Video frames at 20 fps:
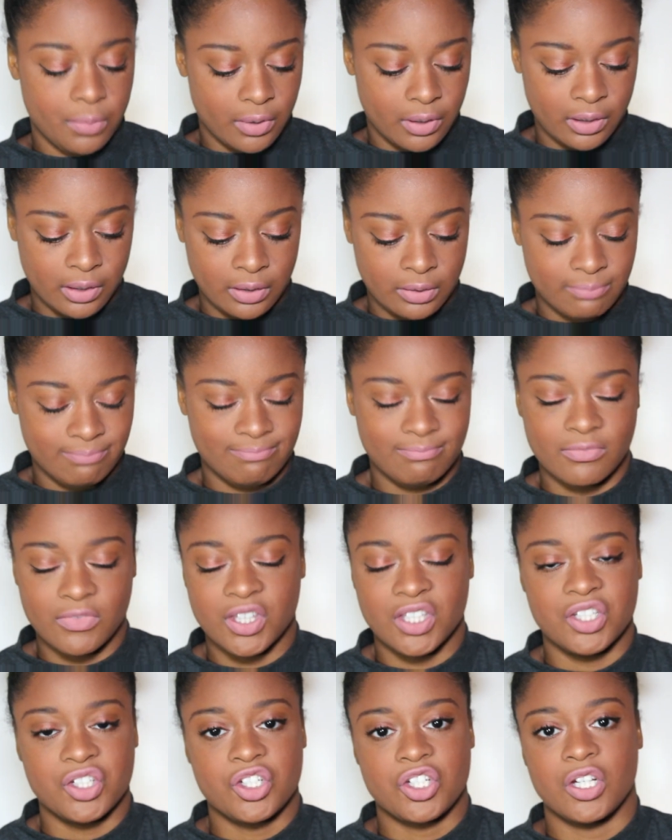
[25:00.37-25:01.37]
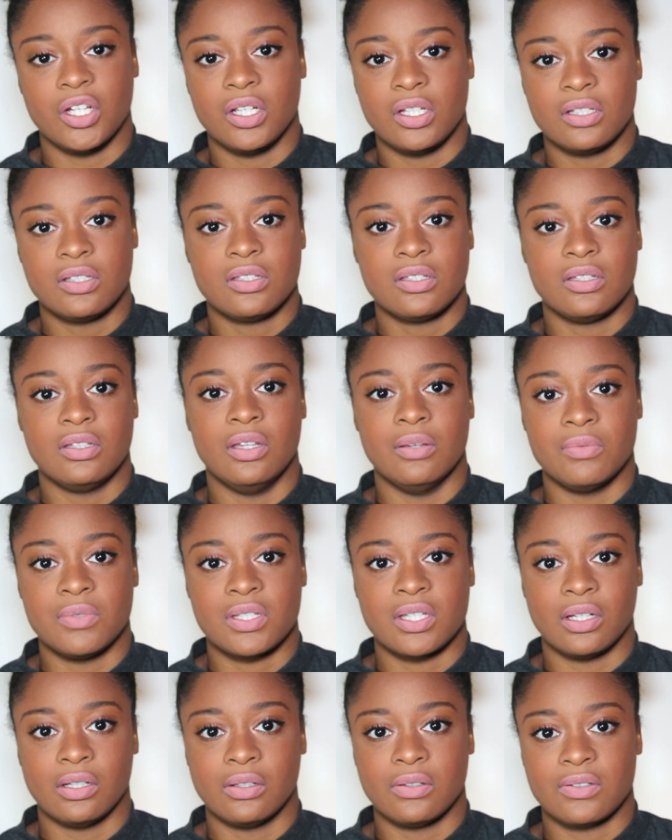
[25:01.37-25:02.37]
but the shades
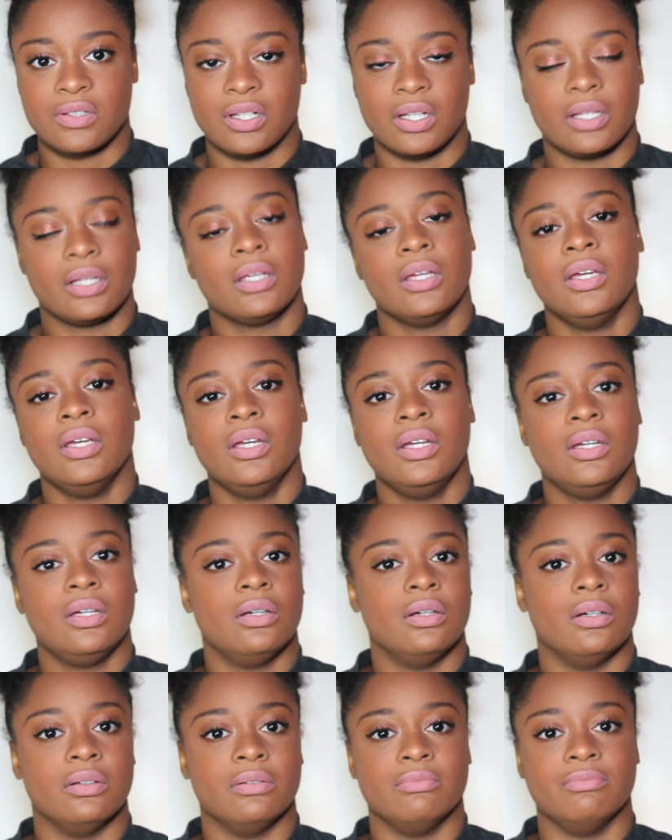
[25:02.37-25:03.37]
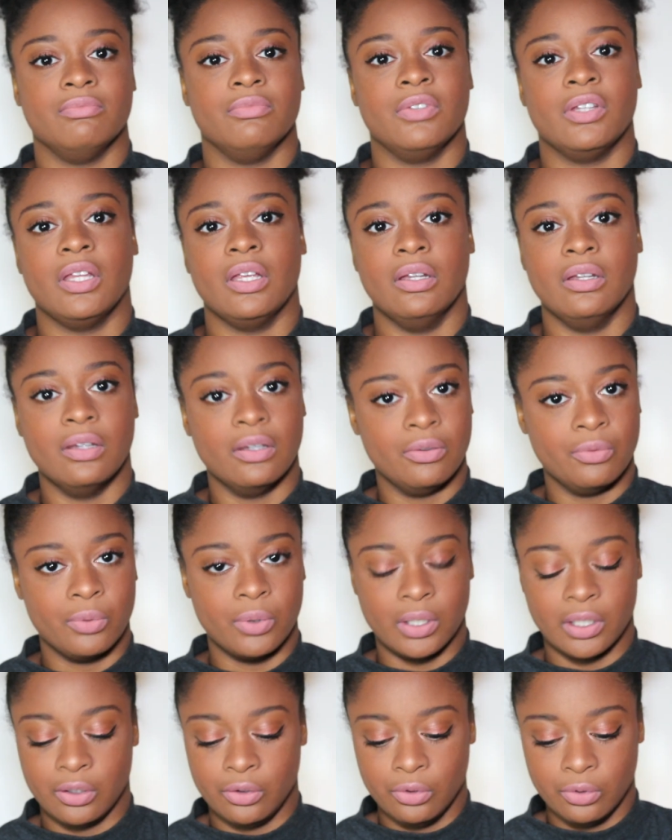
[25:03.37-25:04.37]
themselves, like, they didn't
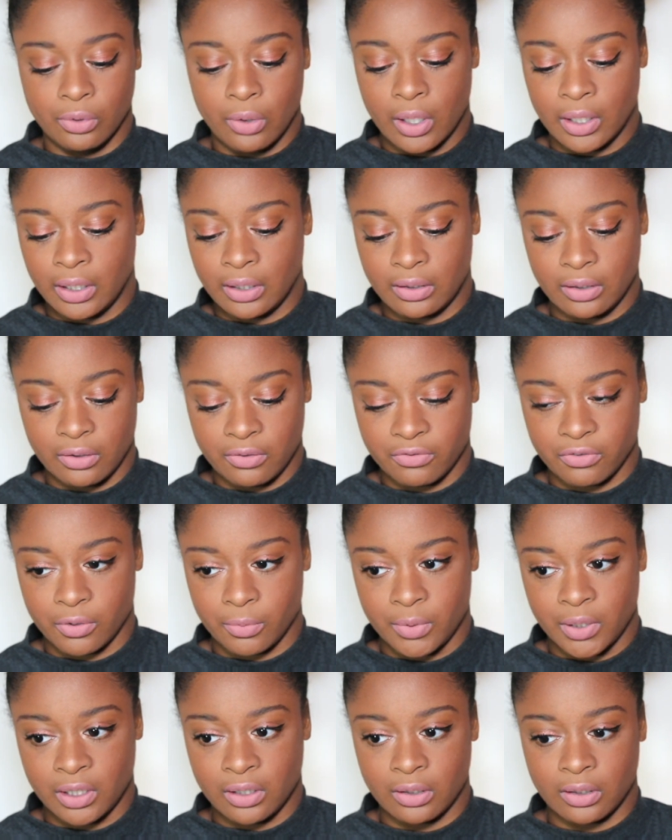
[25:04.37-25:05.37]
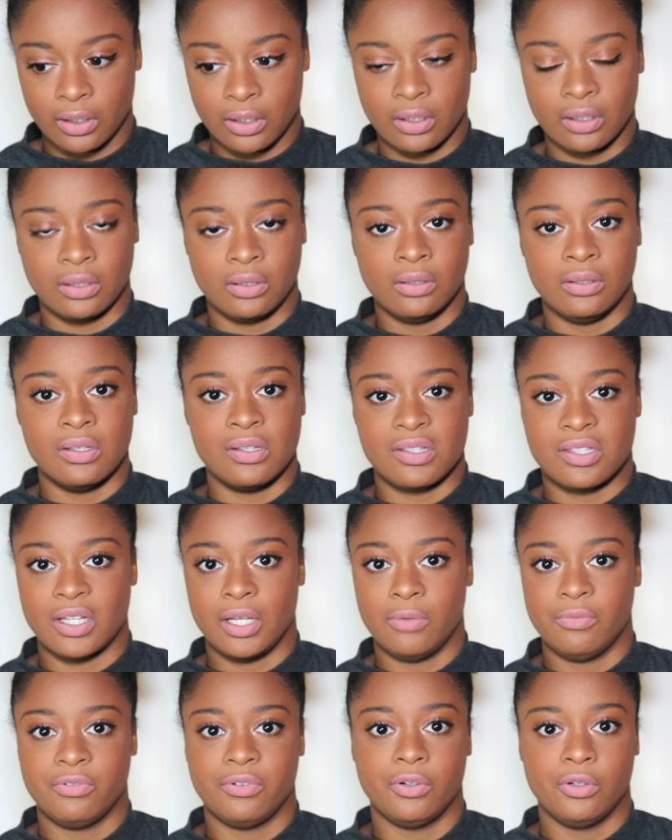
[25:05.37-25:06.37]
really do anything for me. The
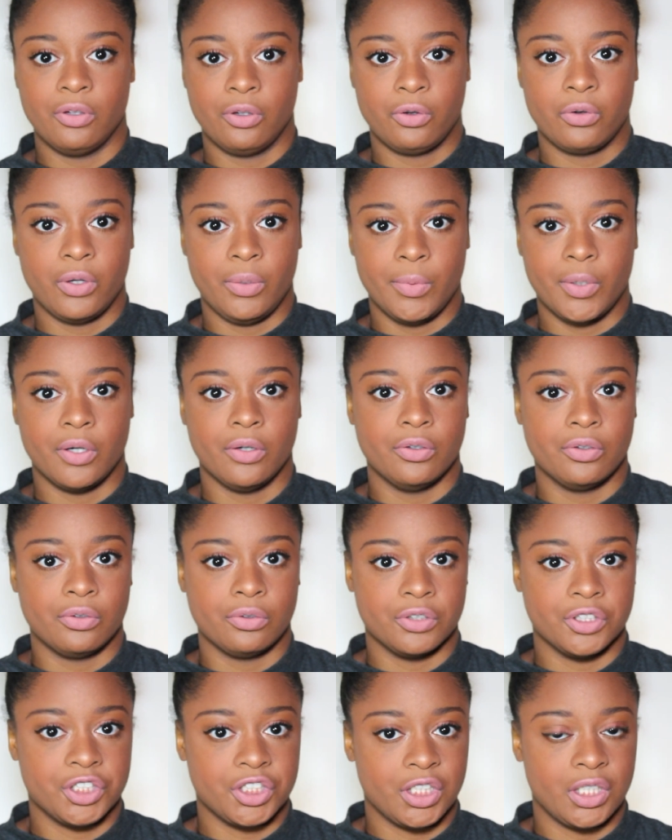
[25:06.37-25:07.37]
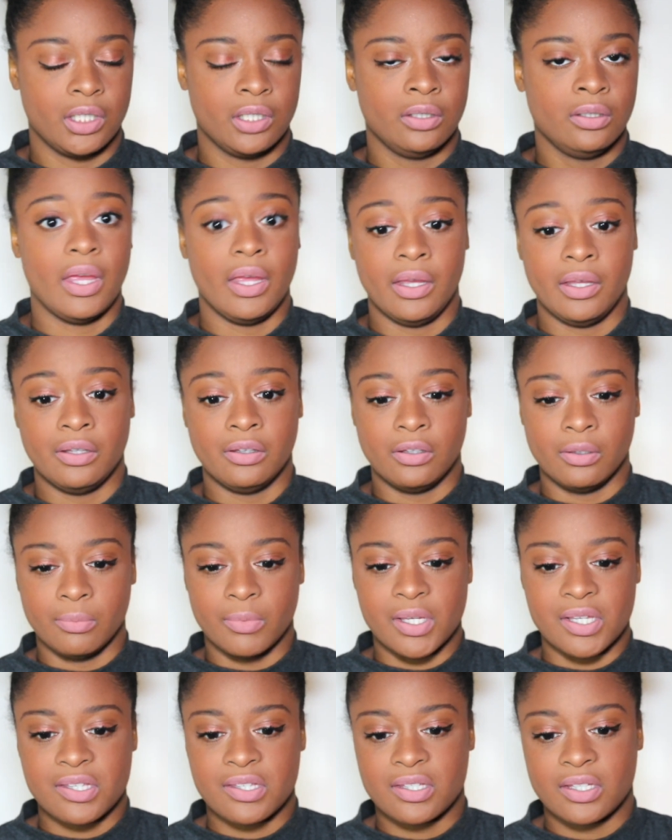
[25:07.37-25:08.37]
same for the cream contour shade. And the
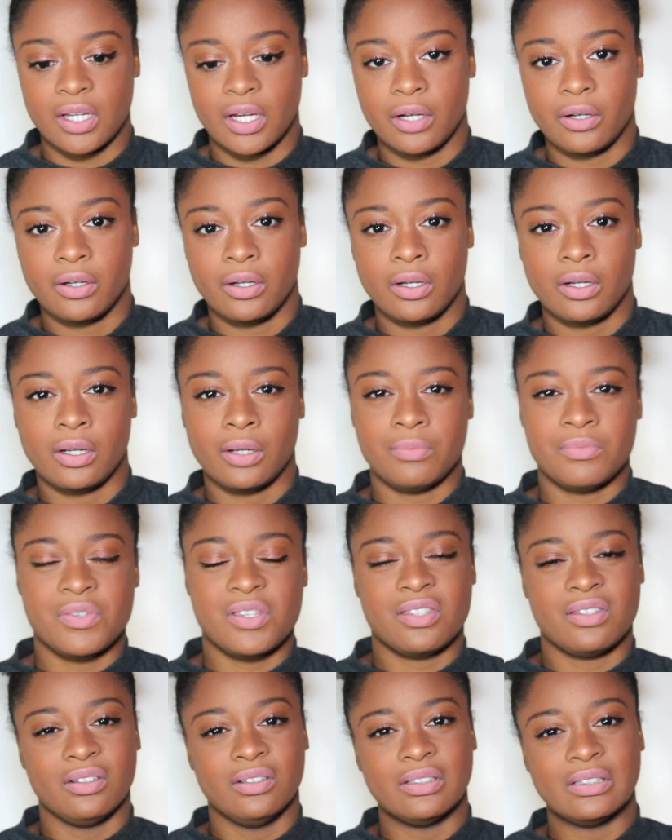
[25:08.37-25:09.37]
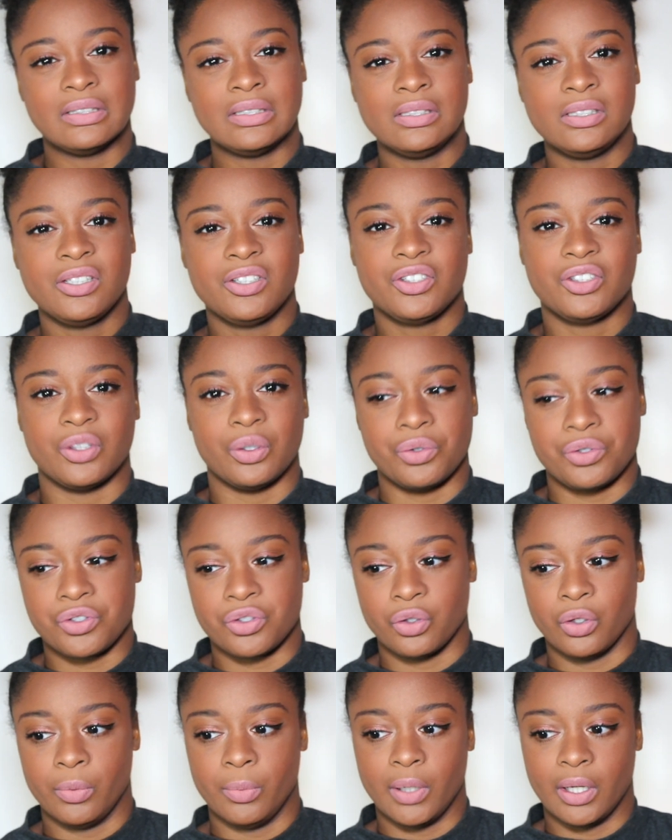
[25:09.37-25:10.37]
mascara, I'm still
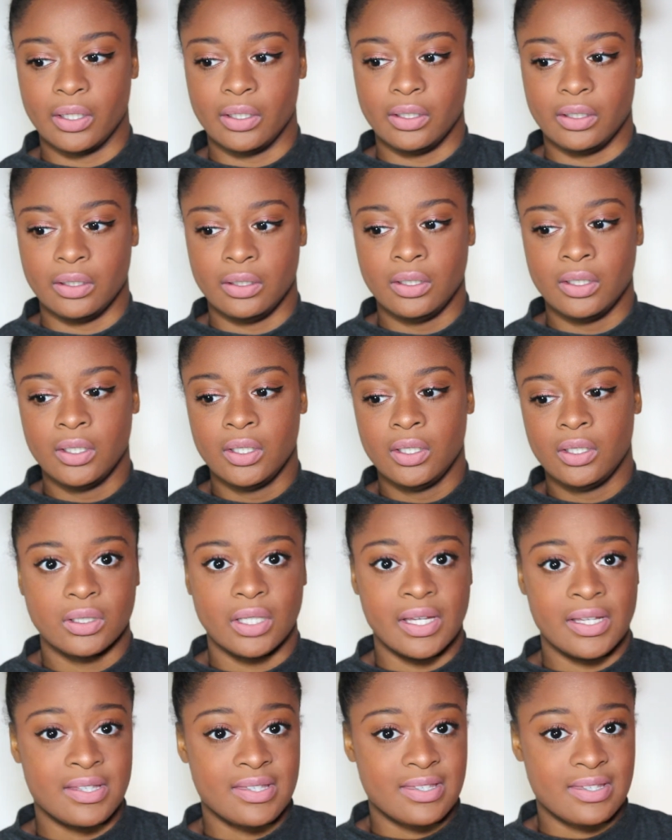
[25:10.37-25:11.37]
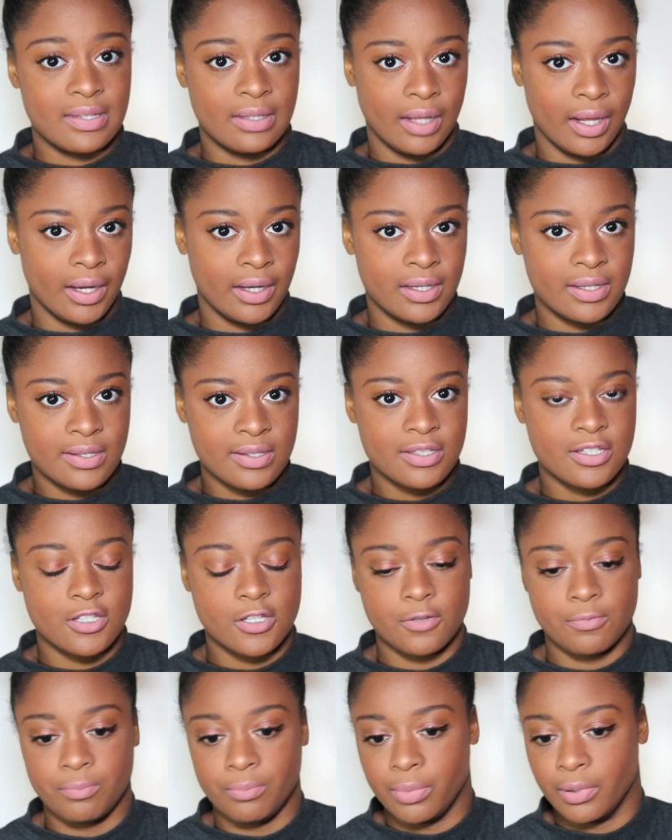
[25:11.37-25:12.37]
so-so about it. It's
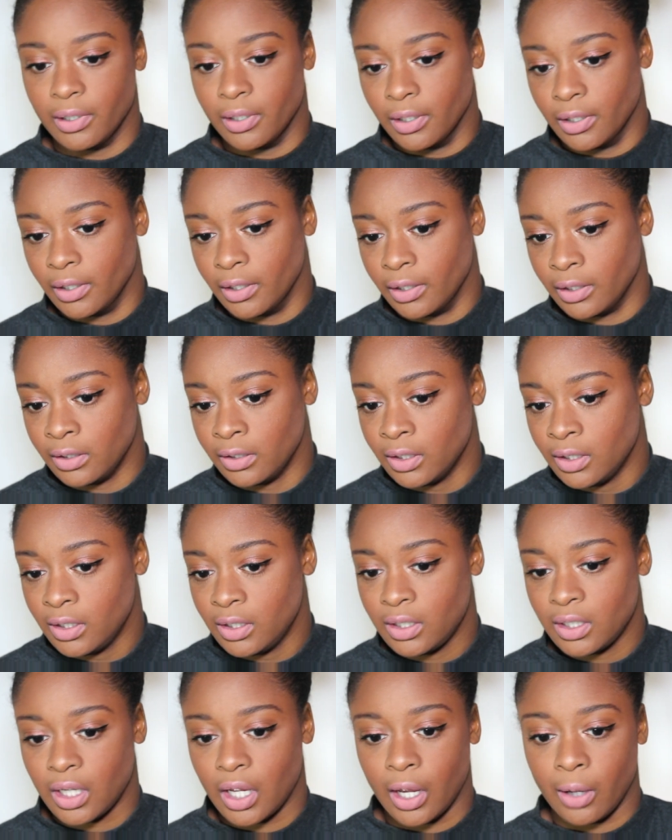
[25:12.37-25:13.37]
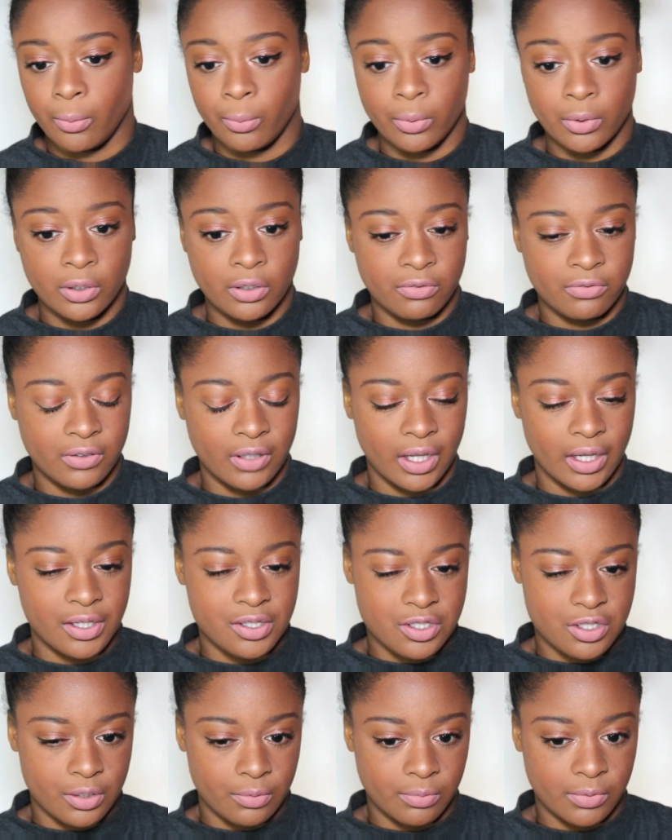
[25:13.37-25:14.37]
nice, but I would have
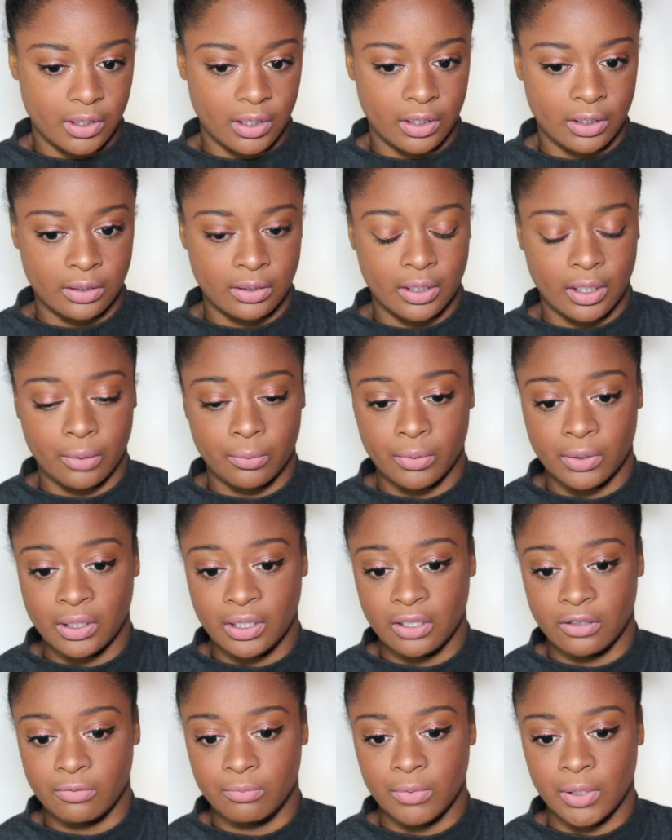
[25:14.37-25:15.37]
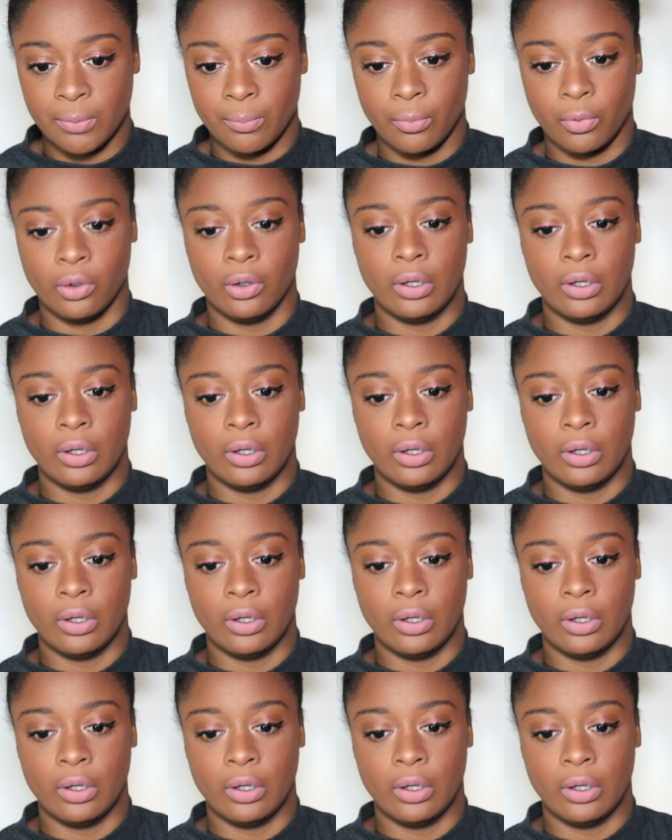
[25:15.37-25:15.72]
liked something that would give me